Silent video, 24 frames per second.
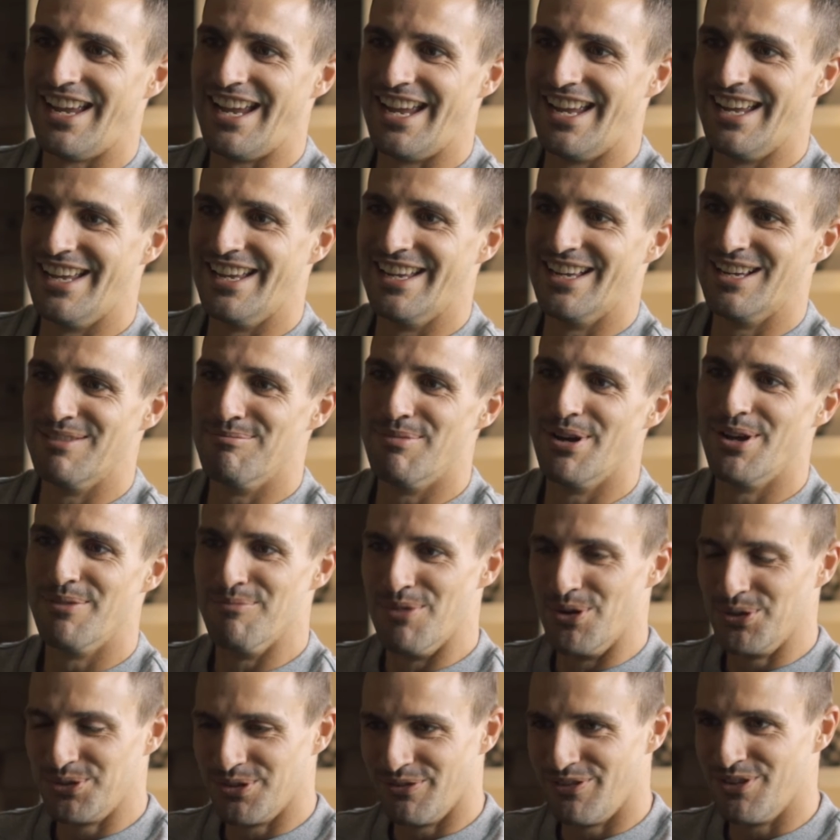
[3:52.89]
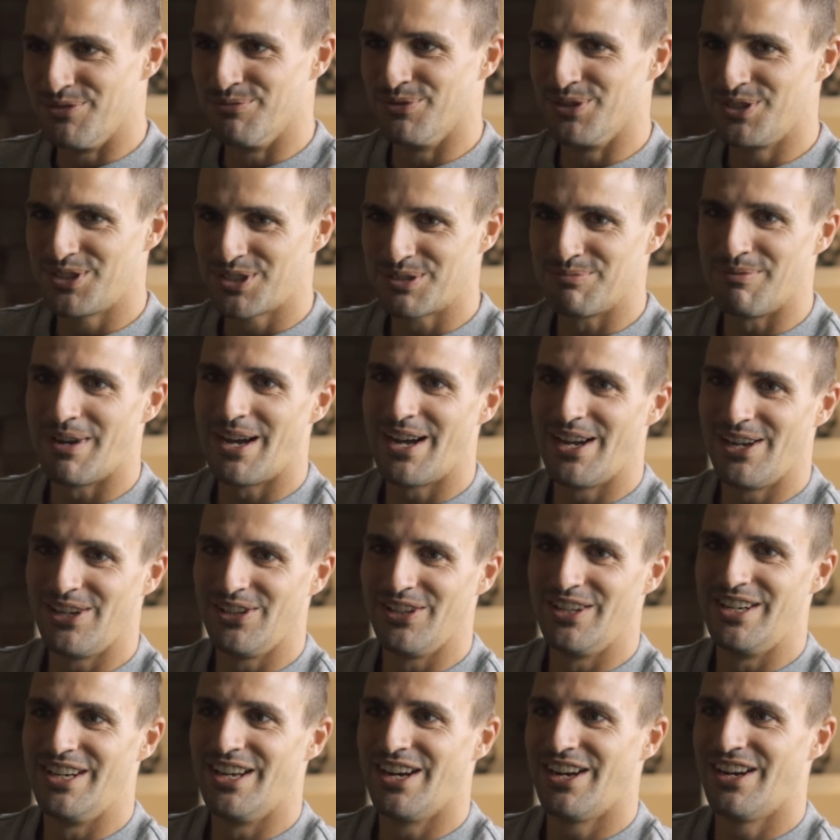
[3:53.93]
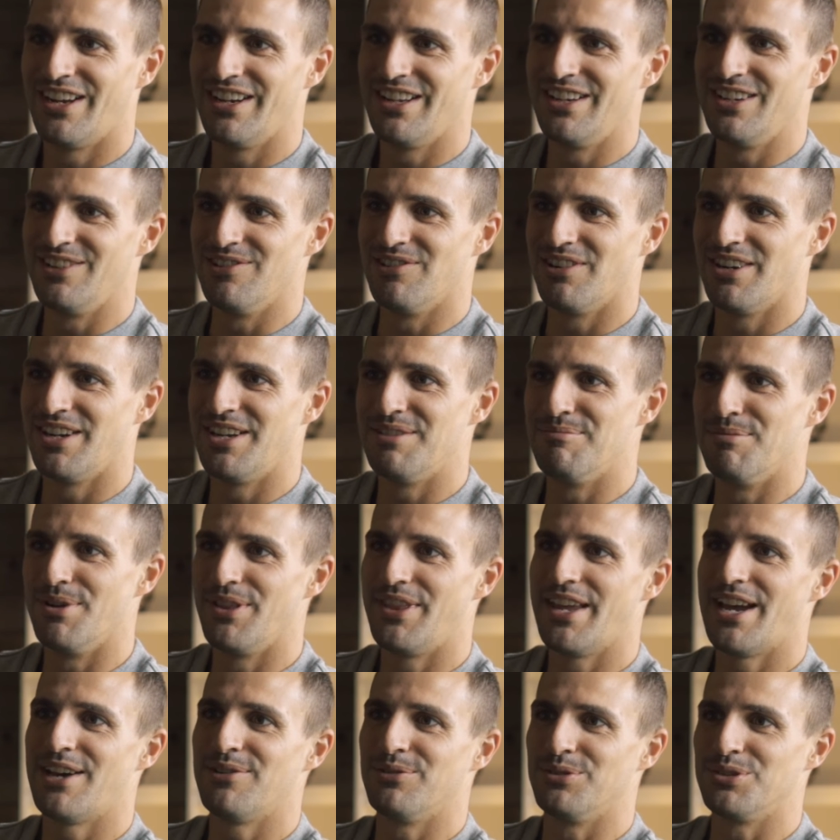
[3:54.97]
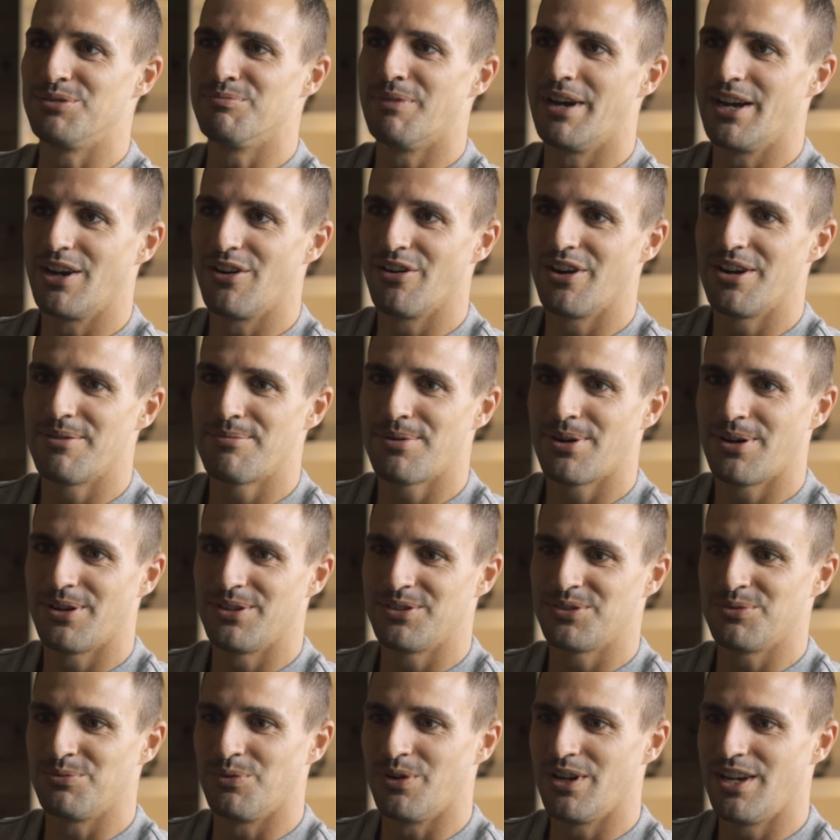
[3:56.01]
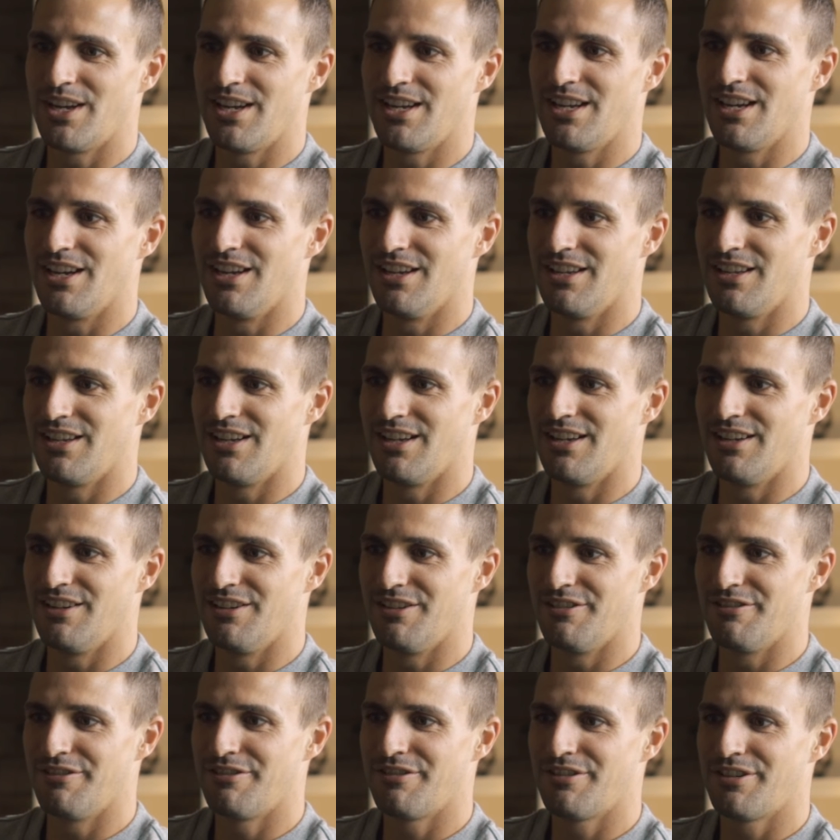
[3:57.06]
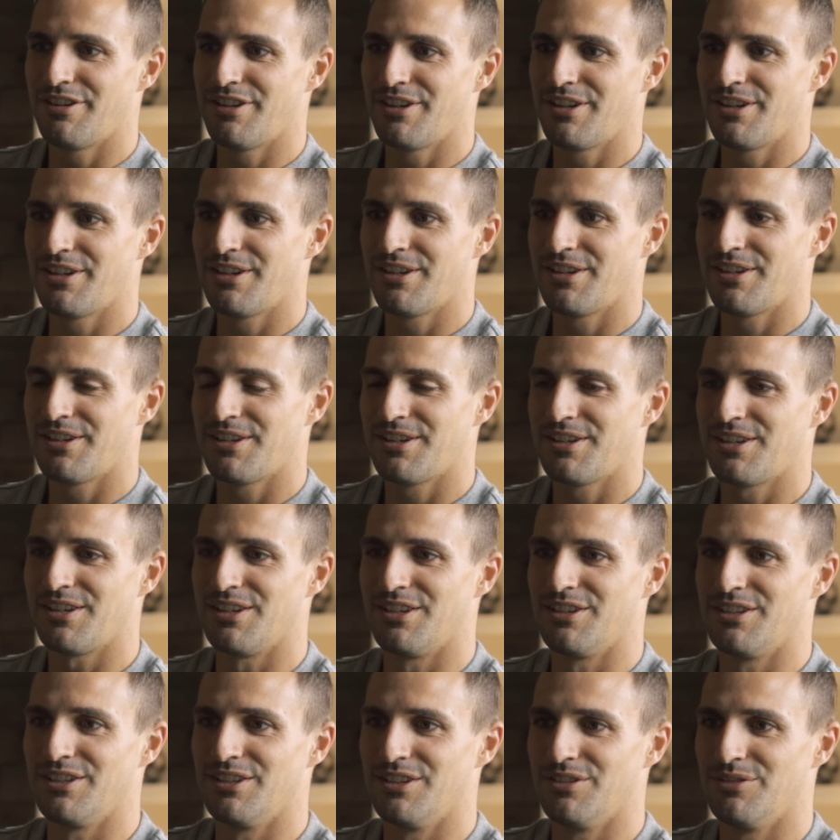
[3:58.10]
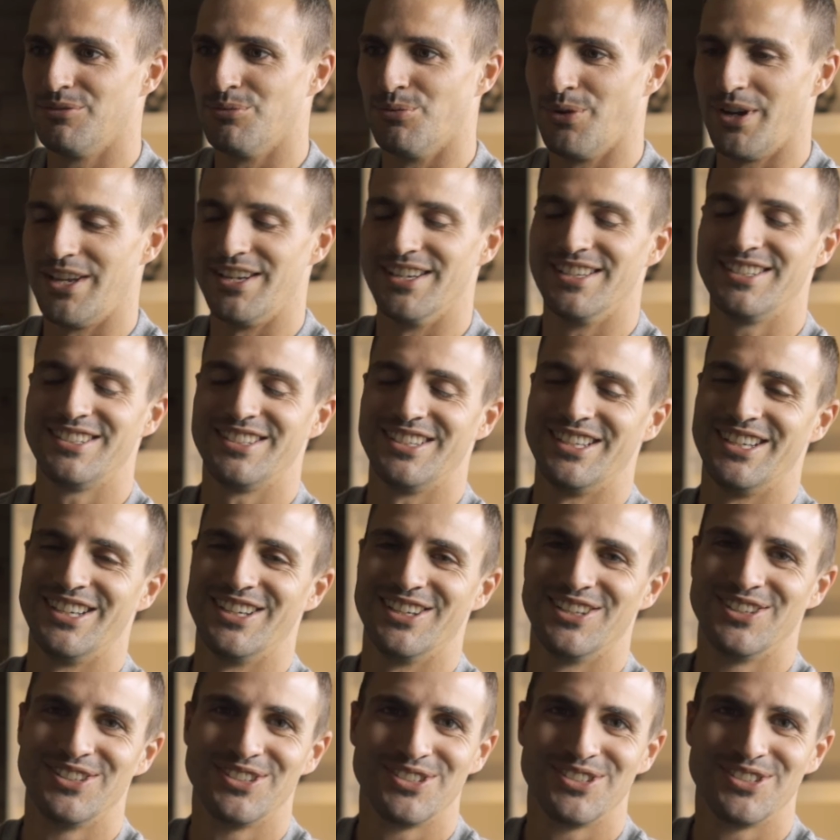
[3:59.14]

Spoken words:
But most of them would smile and nod anyway, but that was my grandpa's way of witnessing